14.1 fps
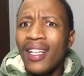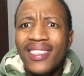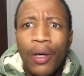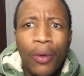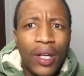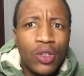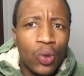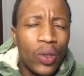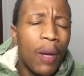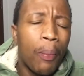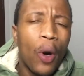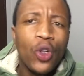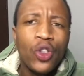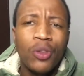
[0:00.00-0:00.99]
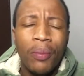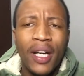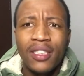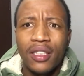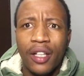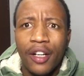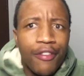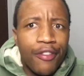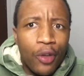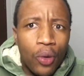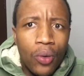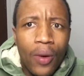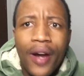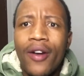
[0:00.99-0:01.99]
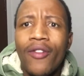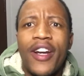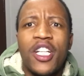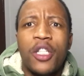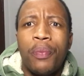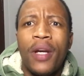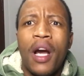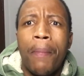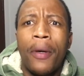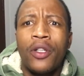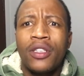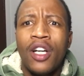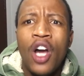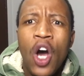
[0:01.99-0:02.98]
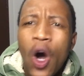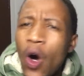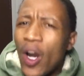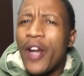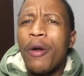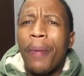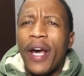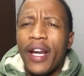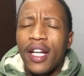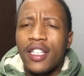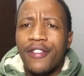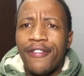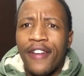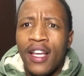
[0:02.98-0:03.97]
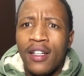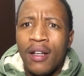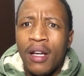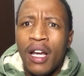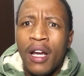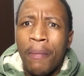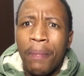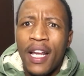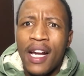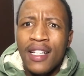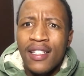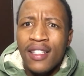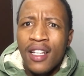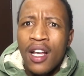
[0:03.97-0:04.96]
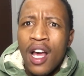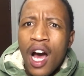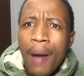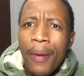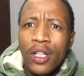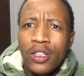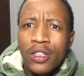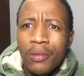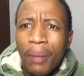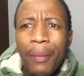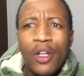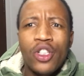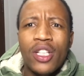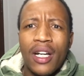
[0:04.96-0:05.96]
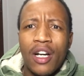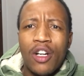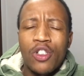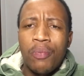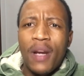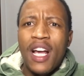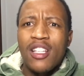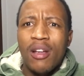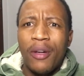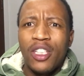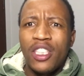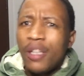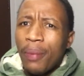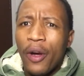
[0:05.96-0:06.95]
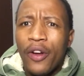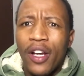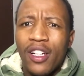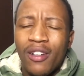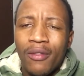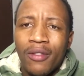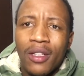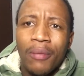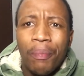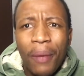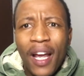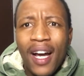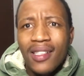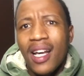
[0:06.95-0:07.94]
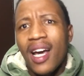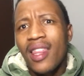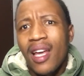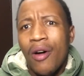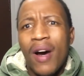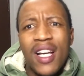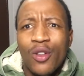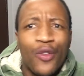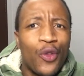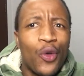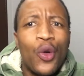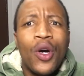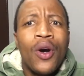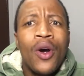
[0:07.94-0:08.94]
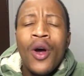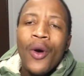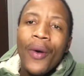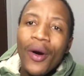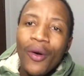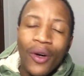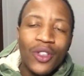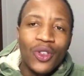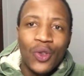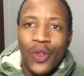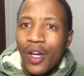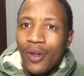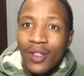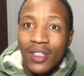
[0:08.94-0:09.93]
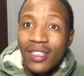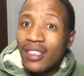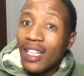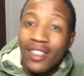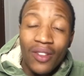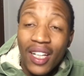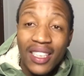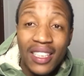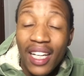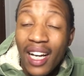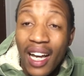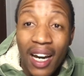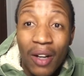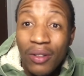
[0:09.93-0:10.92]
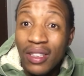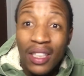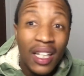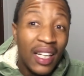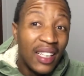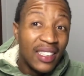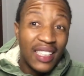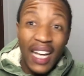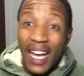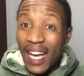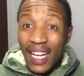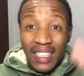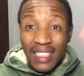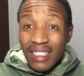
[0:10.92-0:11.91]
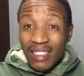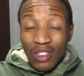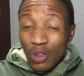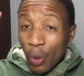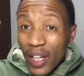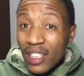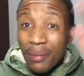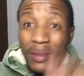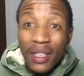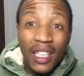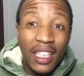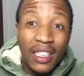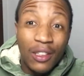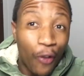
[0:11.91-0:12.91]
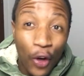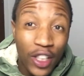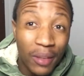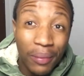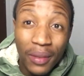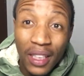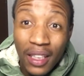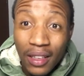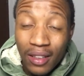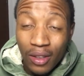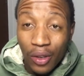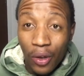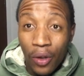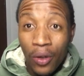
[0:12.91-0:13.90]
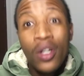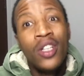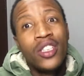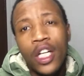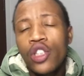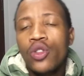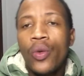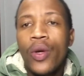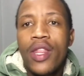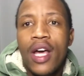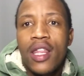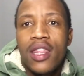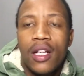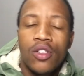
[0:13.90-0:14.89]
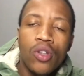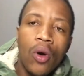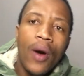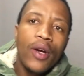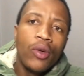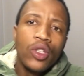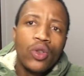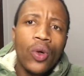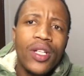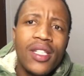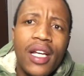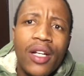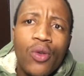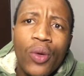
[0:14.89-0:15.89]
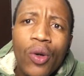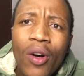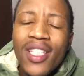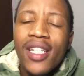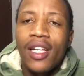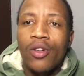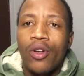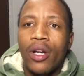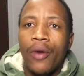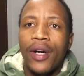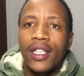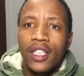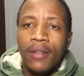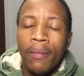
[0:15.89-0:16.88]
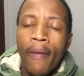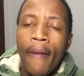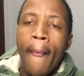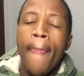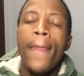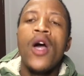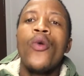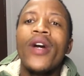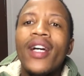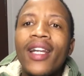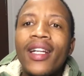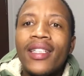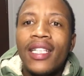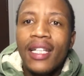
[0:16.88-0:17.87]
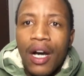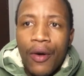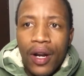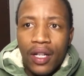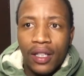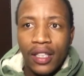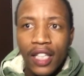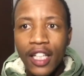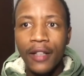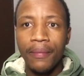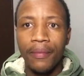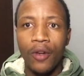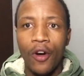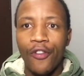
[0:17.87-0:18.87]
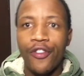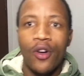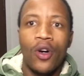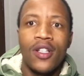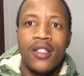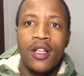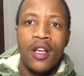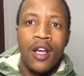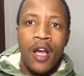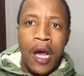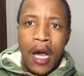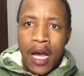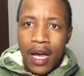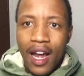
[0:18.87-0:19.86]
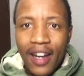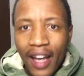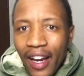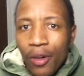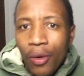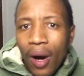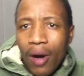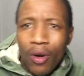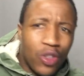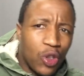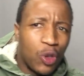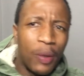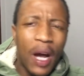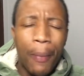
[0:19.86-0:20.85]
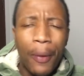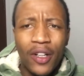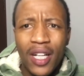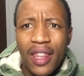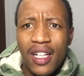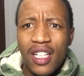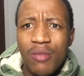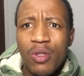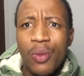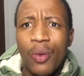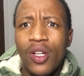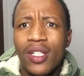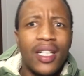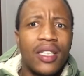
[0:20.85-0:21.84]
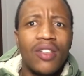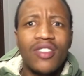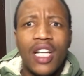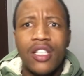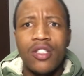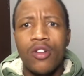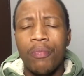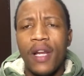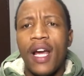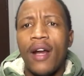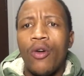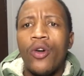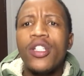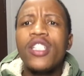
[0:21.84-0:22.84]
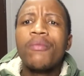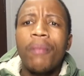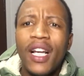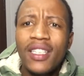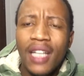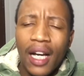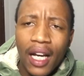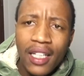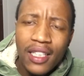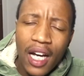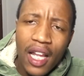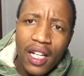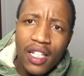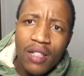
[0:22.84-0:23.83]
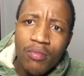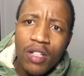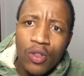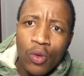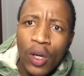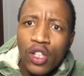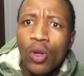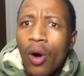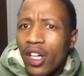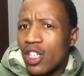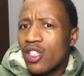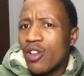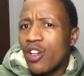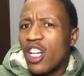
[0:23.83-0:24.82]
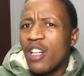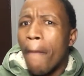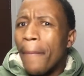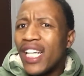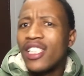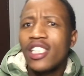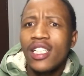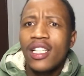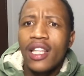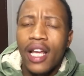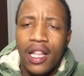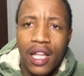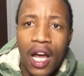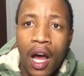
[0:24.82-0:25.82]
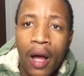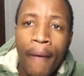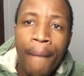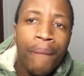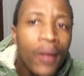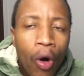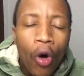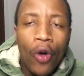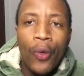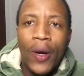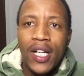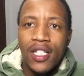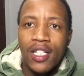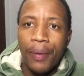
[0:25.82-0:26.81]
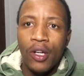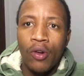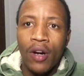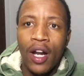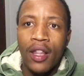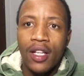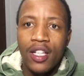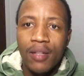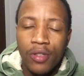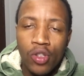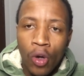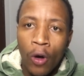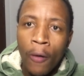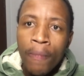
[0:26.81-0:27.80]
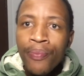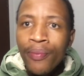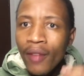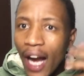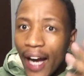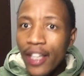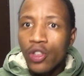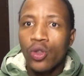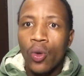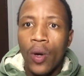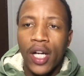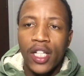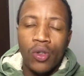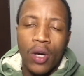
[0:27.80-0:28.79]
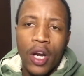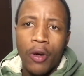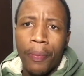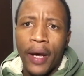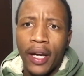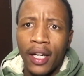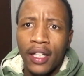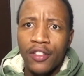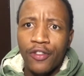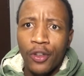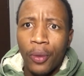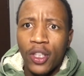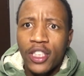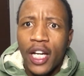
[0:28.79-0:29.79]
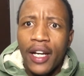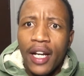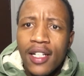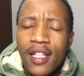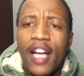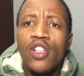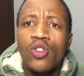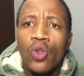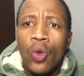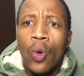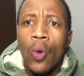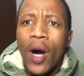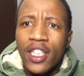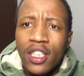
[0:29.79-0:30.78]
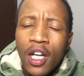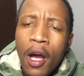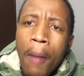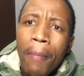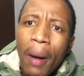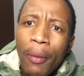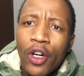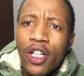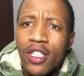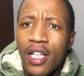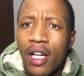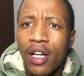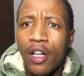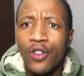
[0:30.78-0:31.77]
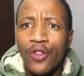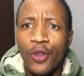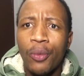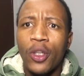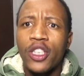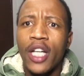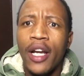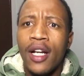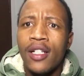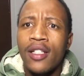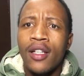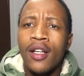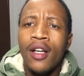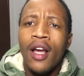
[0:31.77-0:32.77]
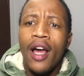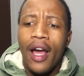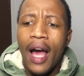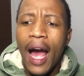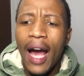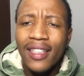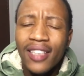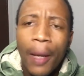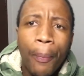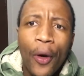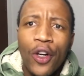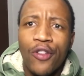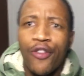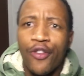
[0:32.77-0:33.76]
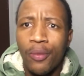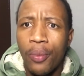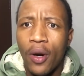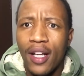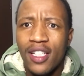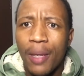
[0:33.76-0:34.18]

say we're doing a post-match review. We're not gonna speak about Orlando Pirates players, about Mamelodi Sundowns players, about Chippa United players. Otherwise, if we're going to do that, we're just gonna take around 10, 20 minutes, 40 minutes, just doing that thing. So what we do is that we concentrate on our team, we critique our team, of course, and then we're going to speak about other teams, because Kaizer Chiefs does not play alone, it plays against other teams as well. So I'm just going to mention there on what is happening on other teams. So I do watch Orlando Pirates football channels. I do watch Mamelodi Sundowns football channels. I support football.